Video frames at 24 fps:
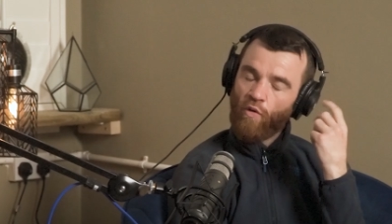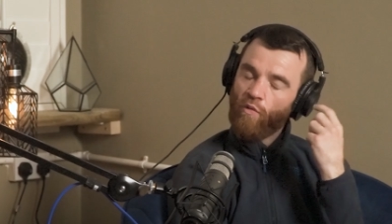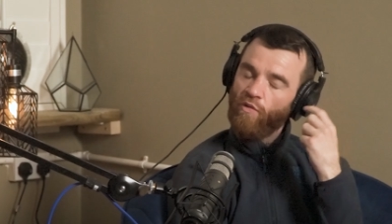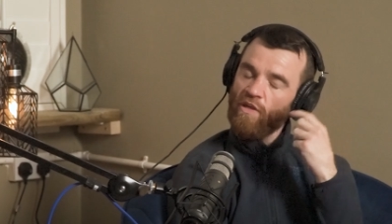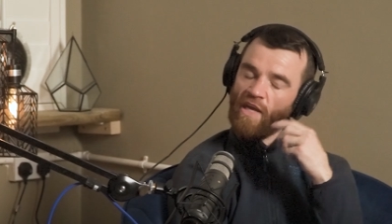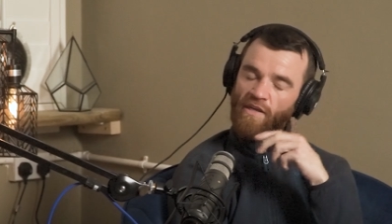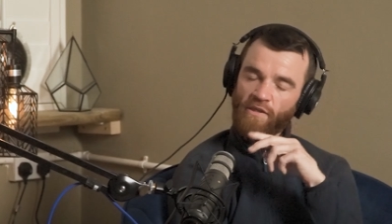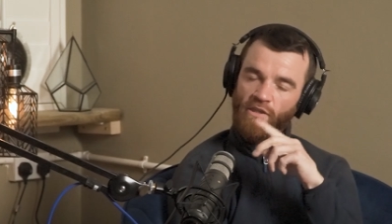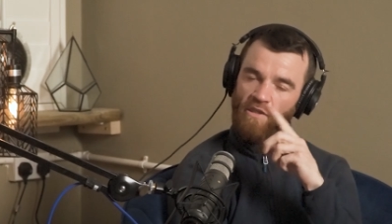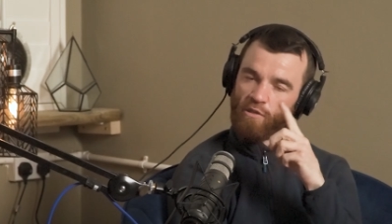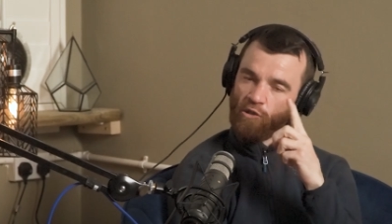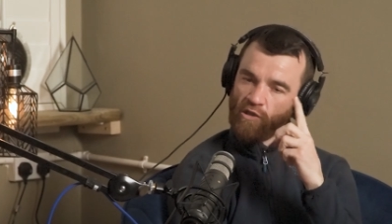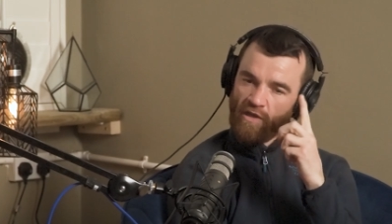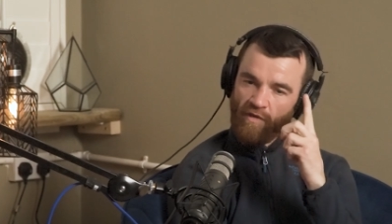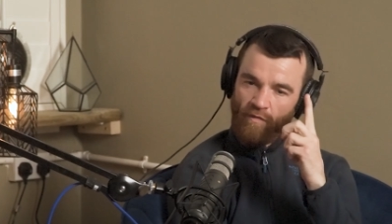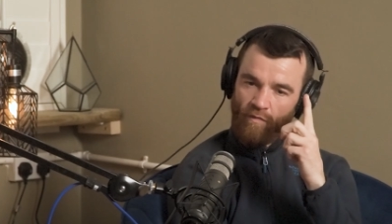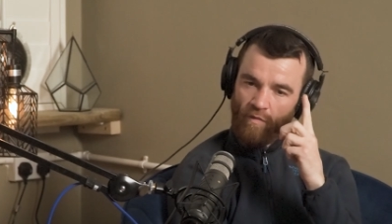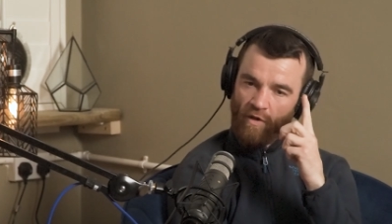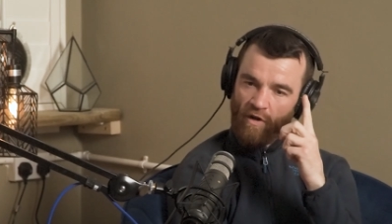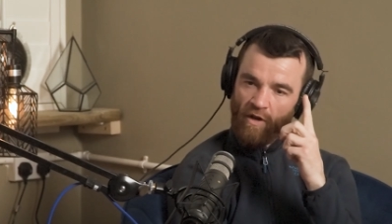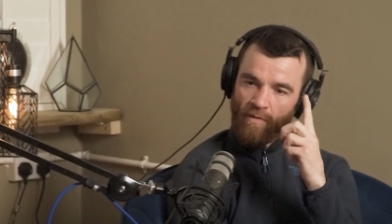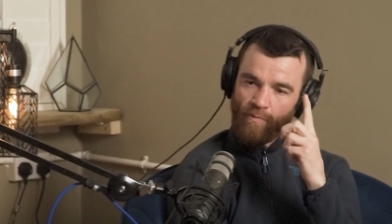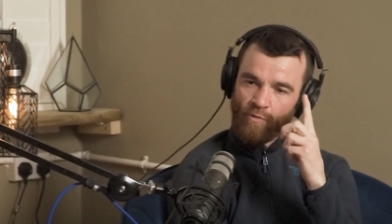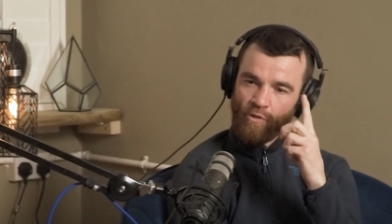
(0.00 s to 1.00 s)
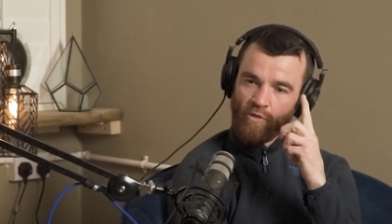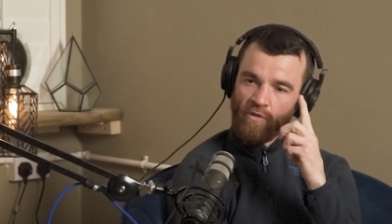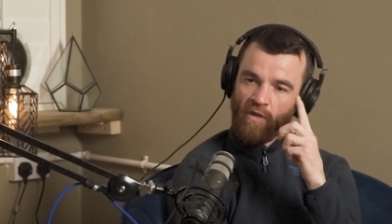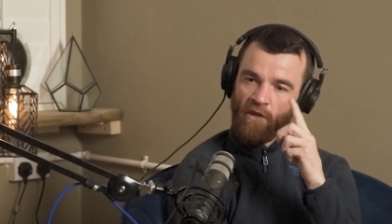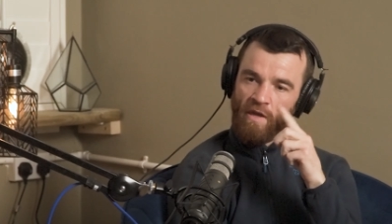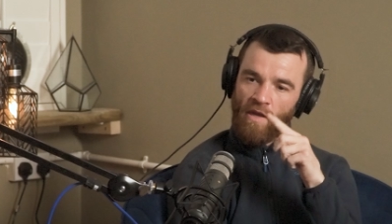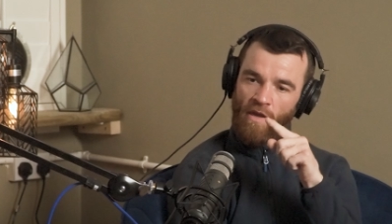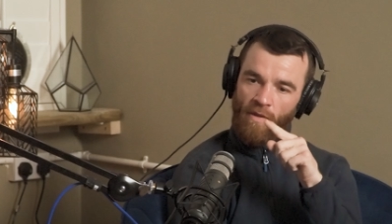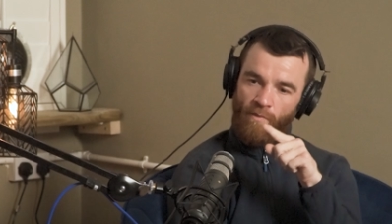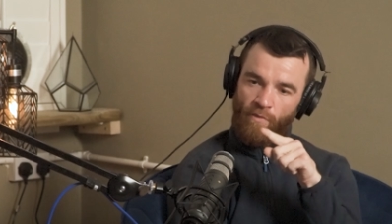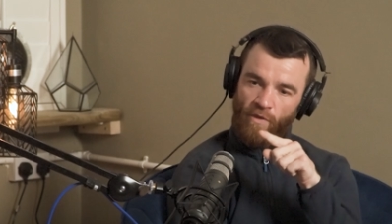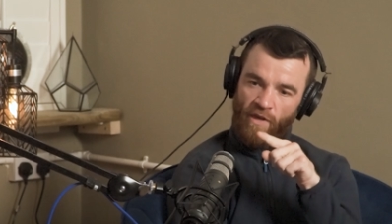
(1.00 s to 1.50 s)
No, they actually just give 1 option.
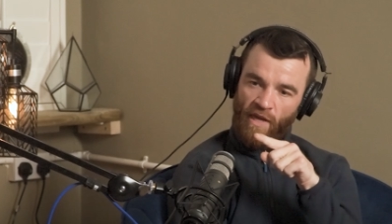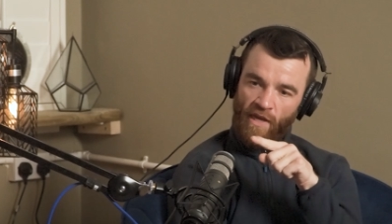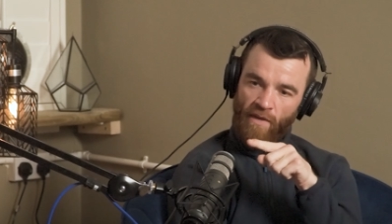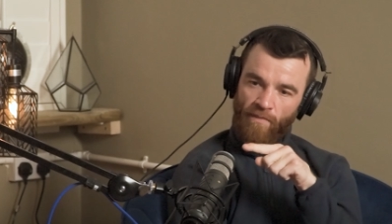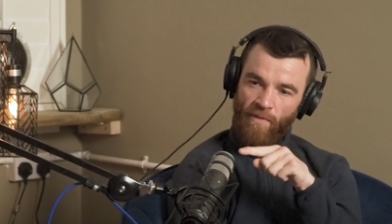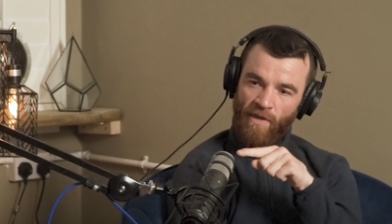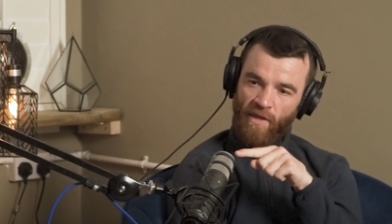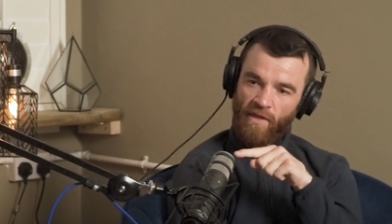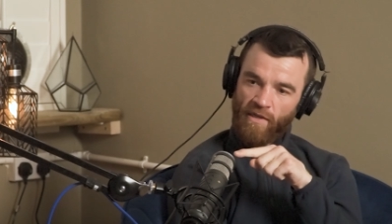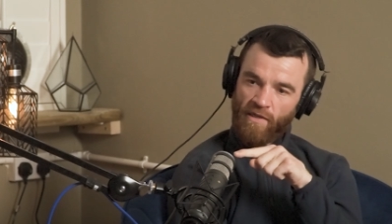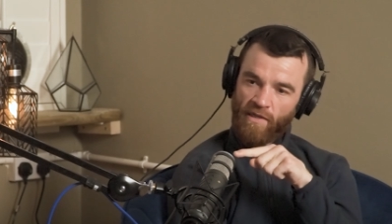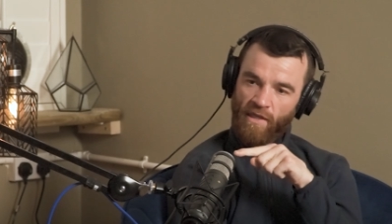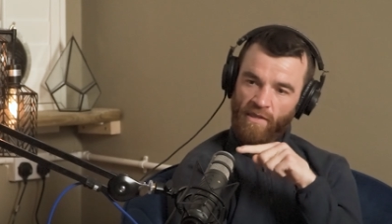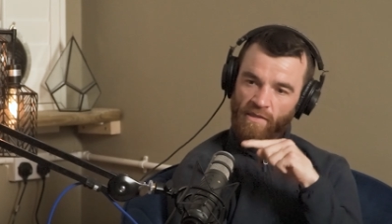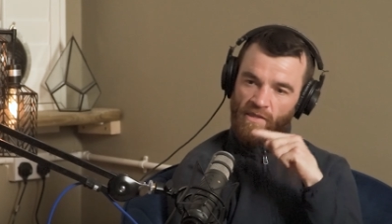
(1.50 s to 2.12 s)
But Kane Baker